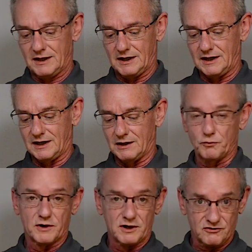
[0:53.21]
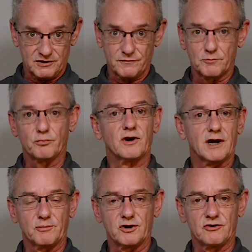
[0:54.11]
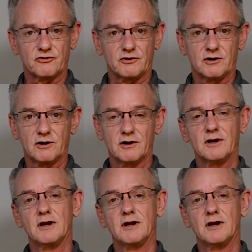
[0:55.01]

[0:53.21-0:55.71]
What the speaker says: and what its different properties are.